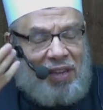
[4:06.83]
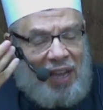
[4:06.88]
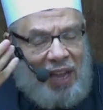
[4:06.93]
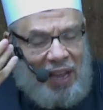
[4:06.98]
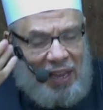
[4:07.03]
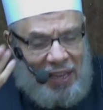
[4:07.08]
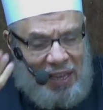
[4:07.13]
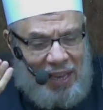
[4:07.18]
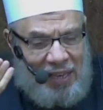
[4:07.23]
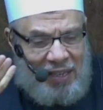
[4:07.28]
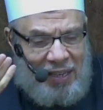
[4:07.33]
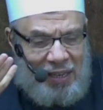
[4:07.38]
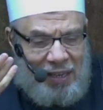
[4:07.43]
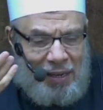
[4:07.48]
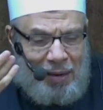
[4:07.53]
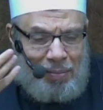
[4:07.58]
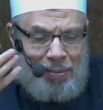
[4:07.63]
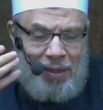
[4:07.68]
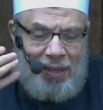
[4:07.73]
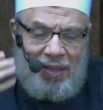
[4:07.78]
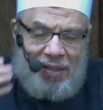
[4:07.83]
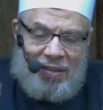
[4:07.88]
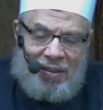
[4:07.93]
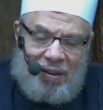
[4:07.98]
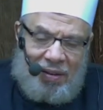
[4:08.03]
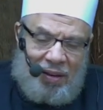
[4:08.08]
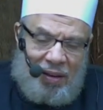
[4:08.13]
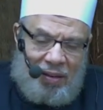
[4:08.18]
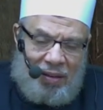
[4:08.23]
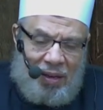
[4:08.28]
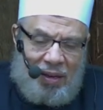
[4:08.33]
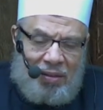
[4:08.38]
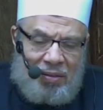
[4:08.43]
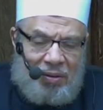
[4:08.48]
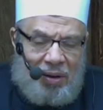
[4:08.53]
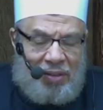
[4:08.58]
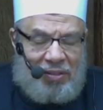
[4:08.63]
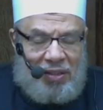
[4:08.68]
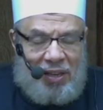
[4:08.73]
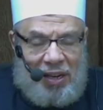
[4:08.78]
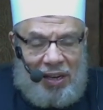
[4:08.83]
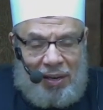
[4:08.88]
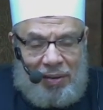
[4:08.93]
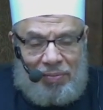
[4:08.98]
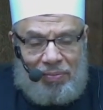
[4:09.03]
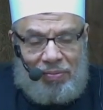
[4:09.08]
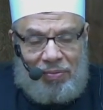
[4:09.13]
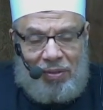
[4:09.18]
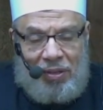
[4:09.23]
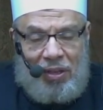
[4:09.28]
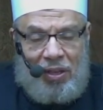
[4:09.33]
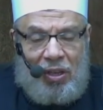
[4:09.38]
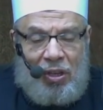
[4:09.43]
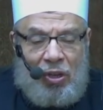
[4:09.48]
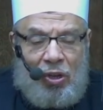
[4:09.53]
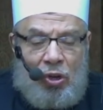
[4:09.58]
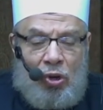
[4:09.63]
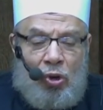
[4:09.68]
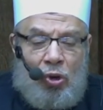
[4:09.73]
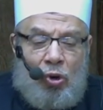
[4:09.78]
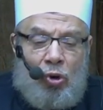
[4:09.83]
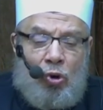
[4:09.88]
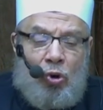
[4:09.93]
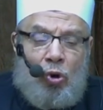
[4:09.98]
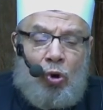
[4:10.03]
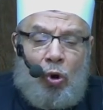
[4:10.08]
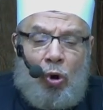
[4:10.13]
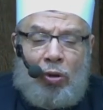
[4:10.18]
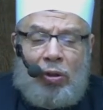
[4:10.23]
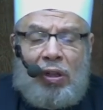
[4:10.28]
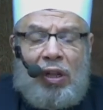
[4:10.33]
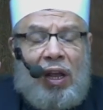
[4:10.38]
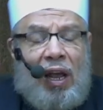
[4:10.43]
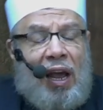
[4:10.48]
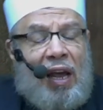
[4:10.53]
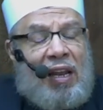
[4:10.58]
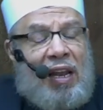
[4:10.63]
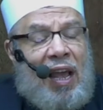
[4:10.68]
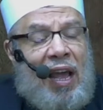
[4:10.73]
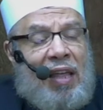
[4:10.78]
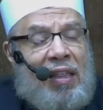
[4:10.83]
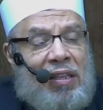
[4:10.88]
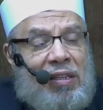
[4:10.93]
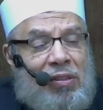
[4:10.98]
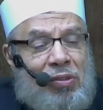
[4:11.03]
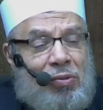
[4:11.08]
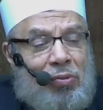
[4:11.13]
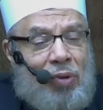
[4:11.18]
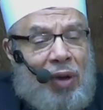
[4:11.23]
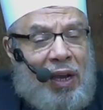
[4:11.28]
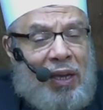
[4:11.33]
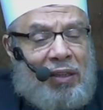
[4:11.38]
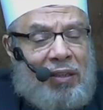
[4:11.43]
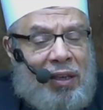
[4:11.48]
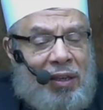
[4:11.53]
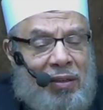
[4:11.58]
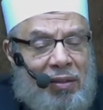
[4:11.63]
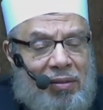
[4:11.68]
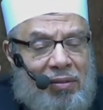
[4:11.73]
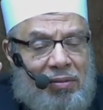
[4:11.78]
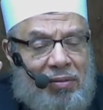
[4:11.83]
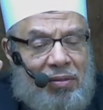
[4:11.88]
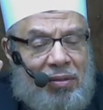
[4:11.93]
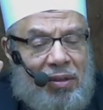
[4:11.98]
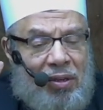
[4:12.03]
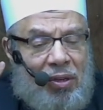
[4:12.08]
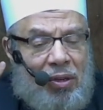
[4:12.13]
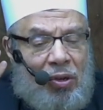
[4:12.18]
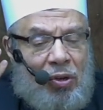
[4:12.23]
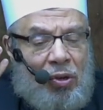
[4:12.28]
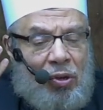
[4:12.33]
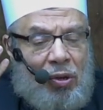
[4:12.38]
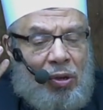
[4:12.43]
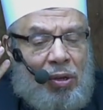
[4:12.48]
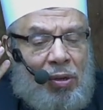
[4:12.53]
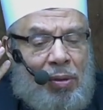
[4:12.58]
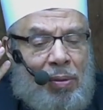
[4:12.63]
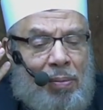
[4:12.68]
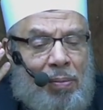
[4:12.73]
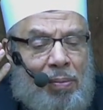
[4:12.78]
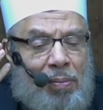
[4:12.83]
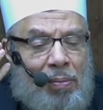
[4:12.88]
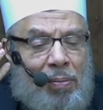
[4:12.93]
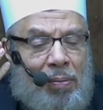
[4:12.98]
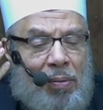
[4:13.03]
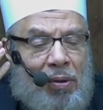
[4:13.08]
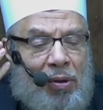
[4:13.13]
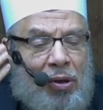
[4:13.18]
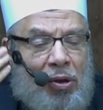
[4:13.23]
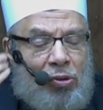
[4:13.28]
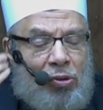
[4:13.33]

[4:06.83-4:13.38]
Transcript: is the traveling from Medina, Mecca to Jerusalem. This surah also is called